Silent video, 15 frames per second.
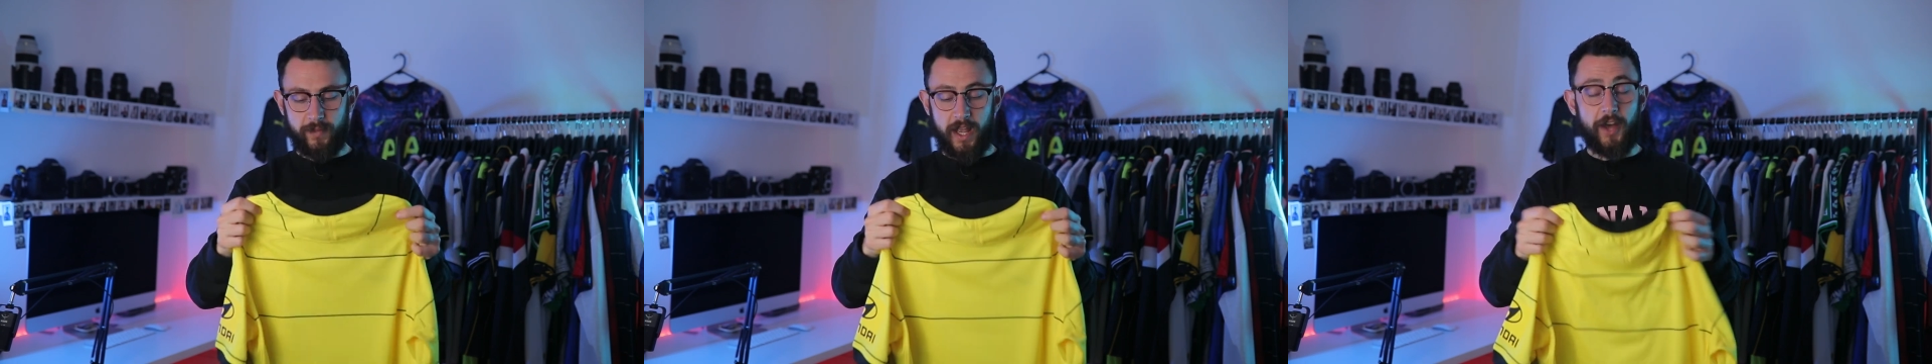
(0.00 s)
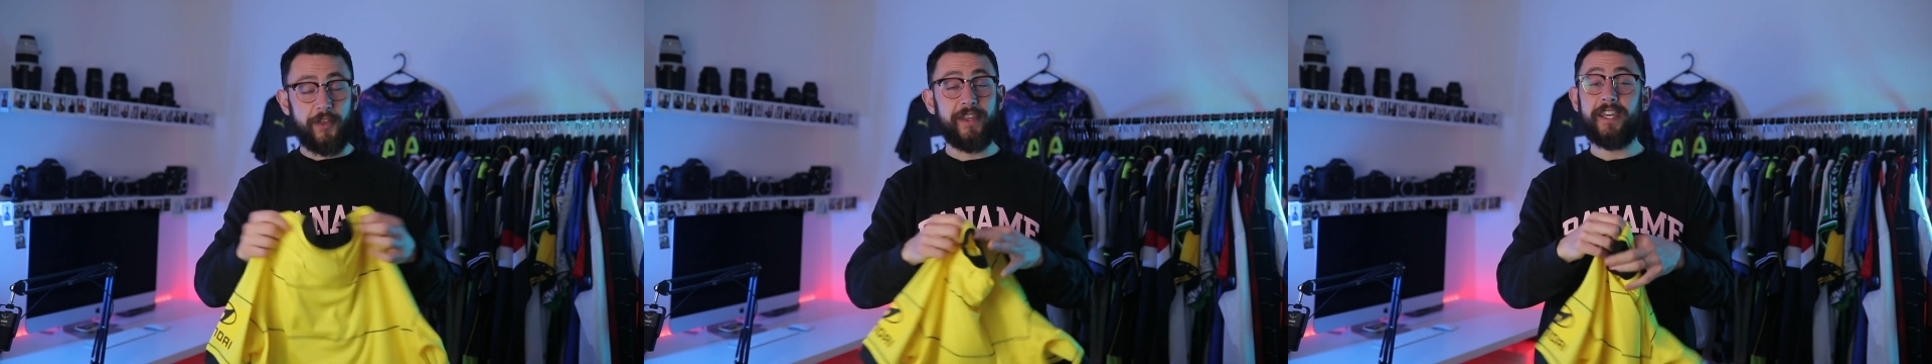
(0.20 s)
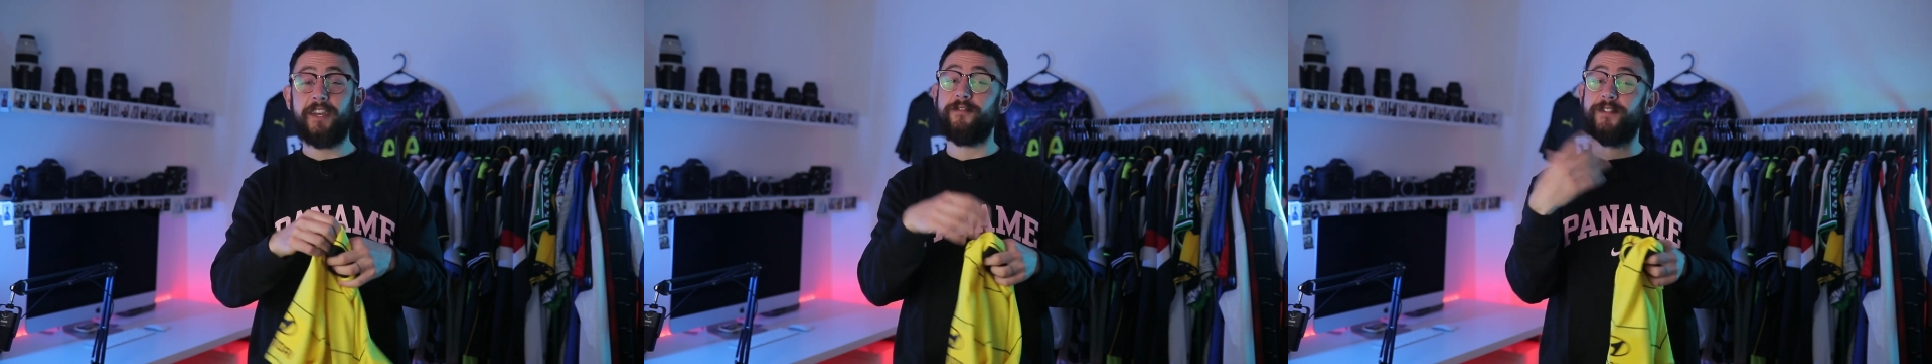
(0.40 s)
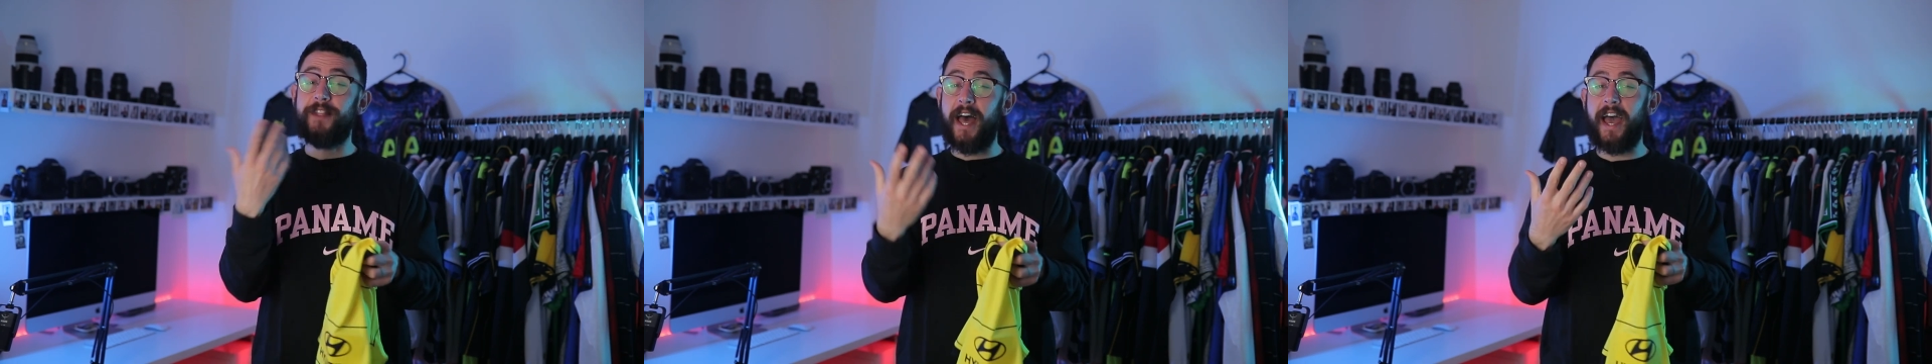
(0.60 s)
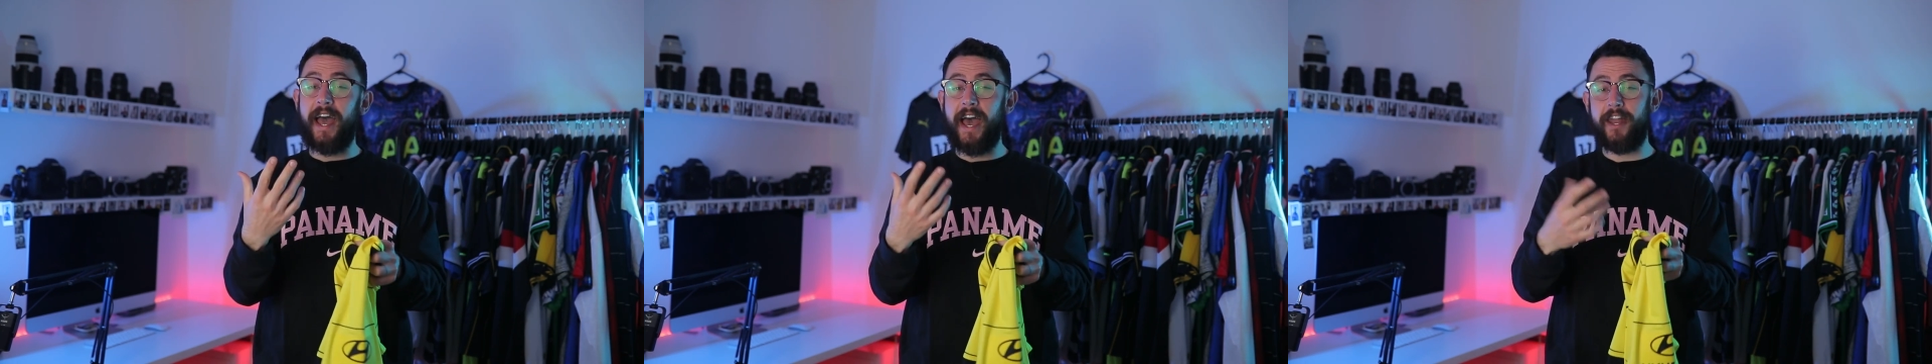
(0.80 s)
I think if
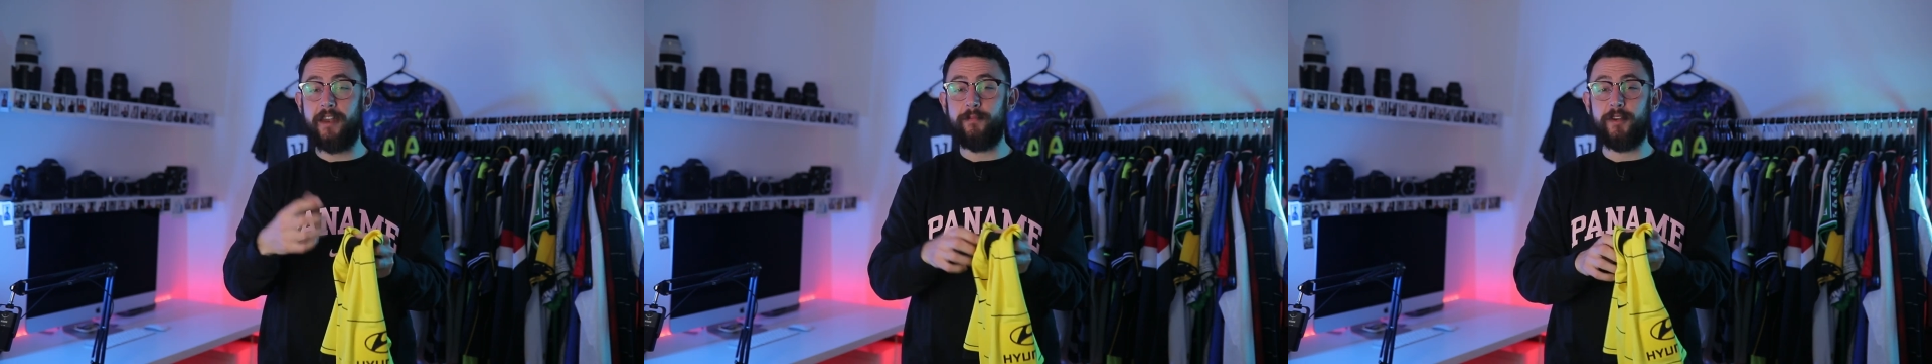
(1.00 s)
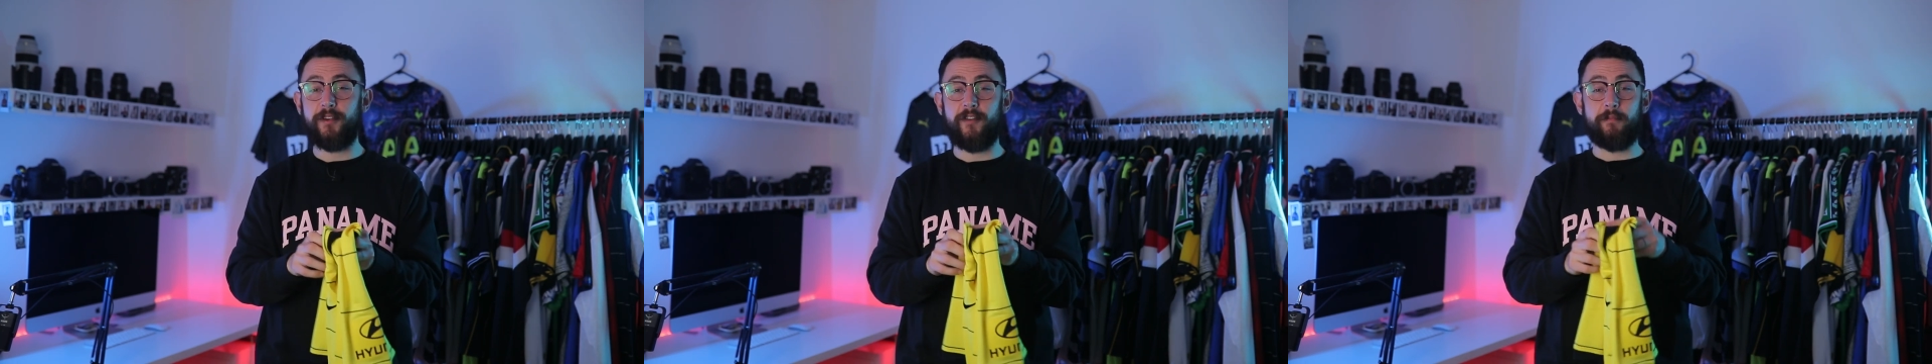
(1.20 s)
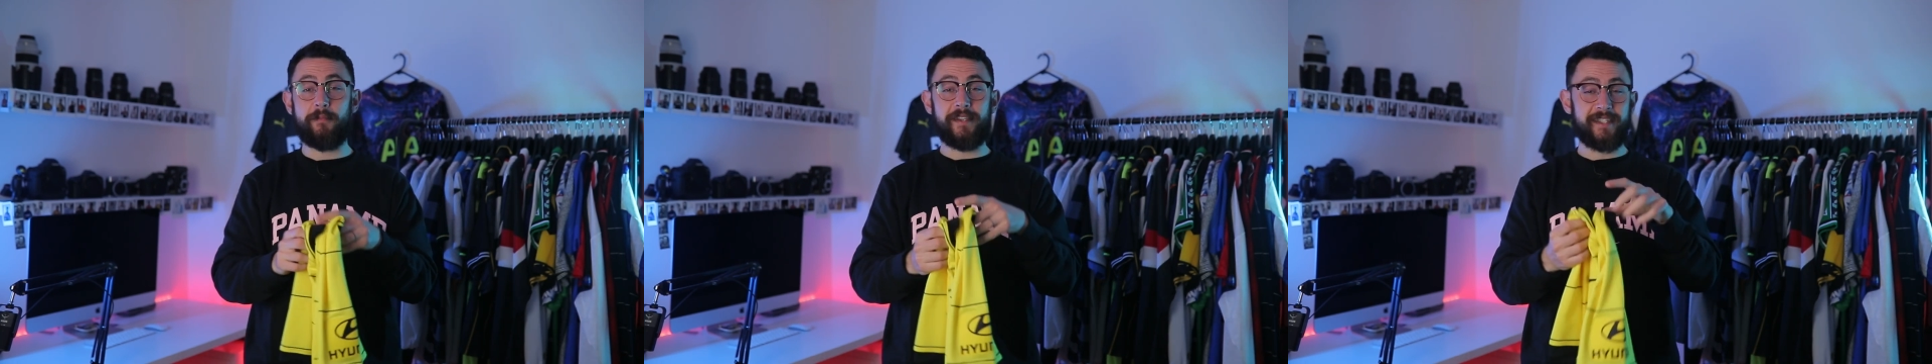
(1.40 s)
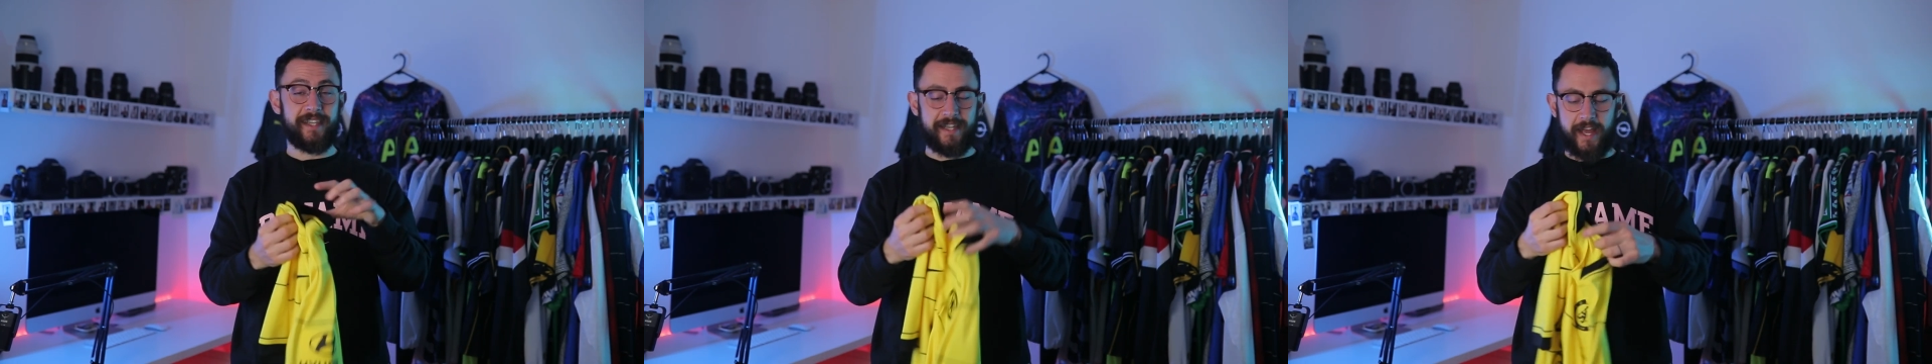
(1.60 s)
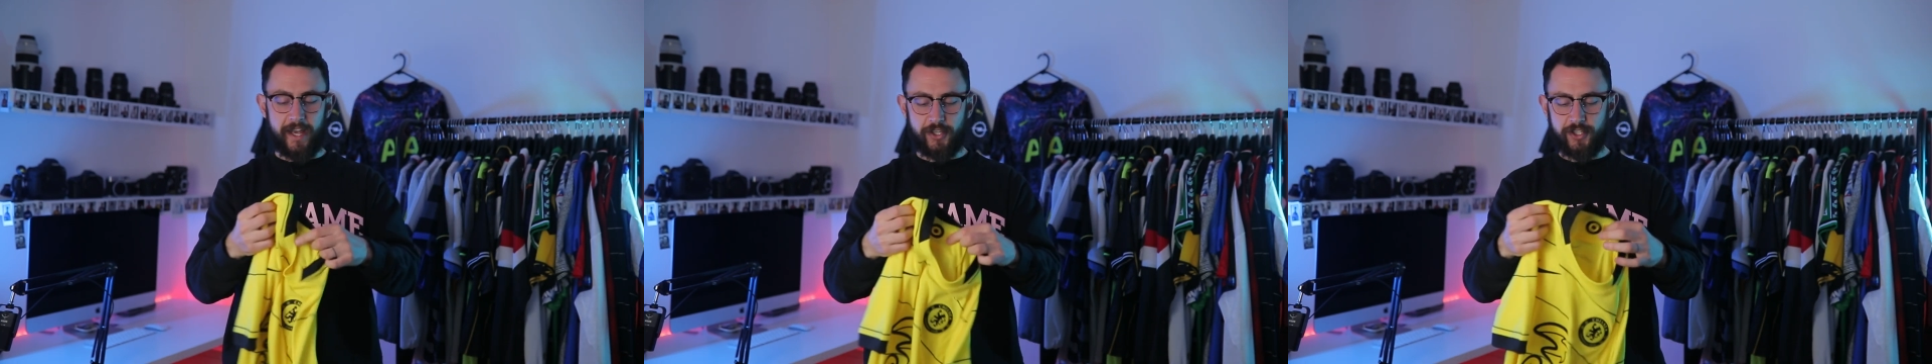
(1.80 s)
that had a bit of a
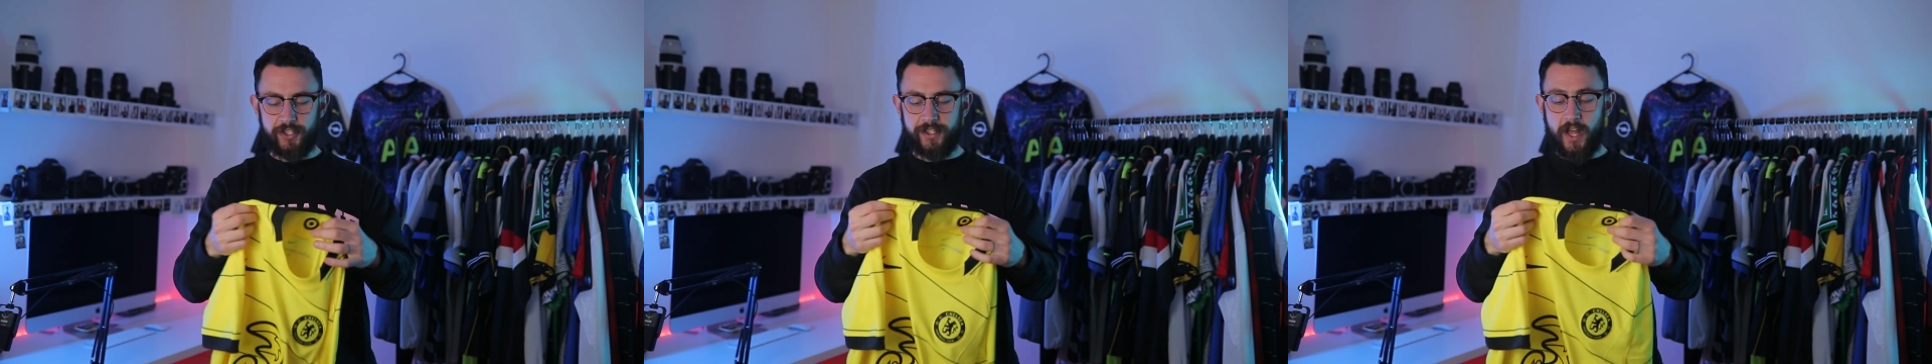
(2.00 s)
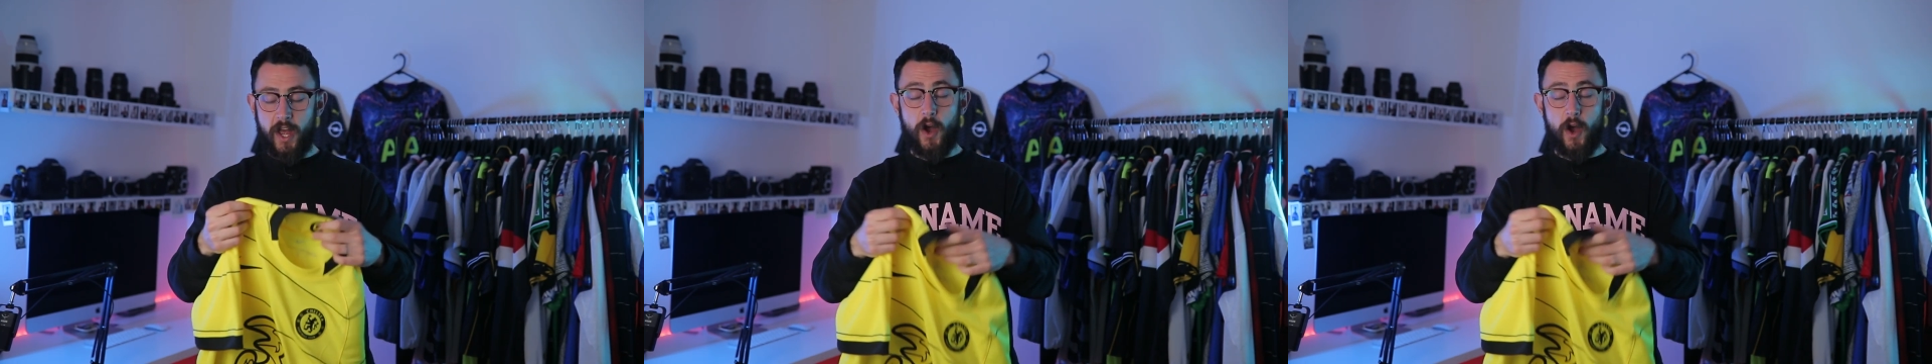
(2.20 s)
misconnection,